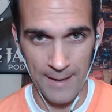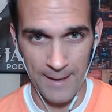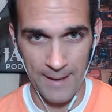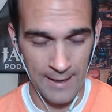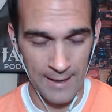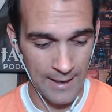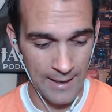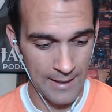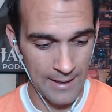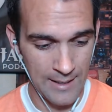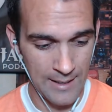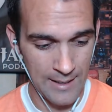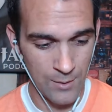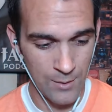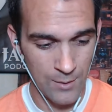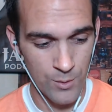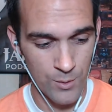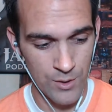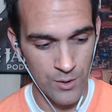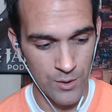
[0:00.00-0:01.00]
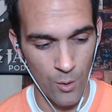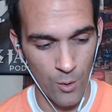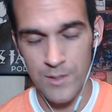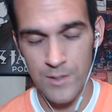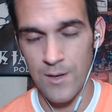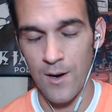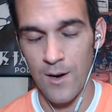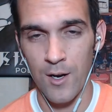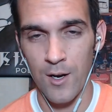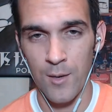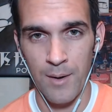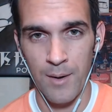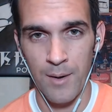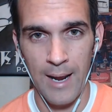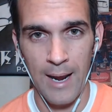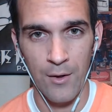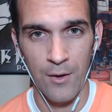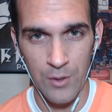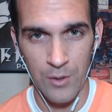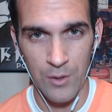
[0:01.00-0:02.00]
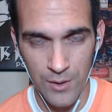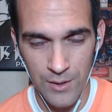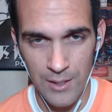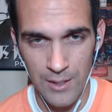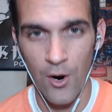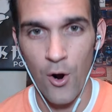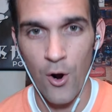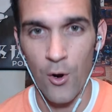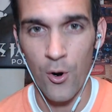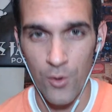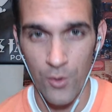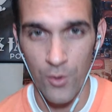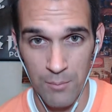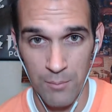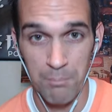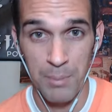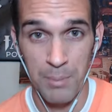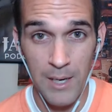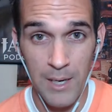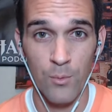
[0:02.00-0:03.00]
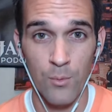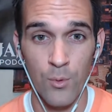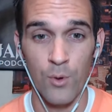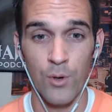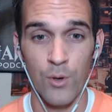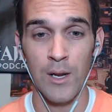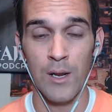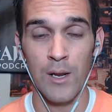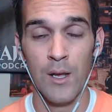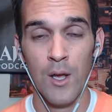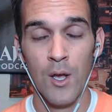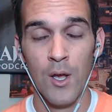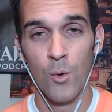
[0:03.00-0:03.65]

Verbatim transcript: and he would always talk about how the only thing harder than being Rudy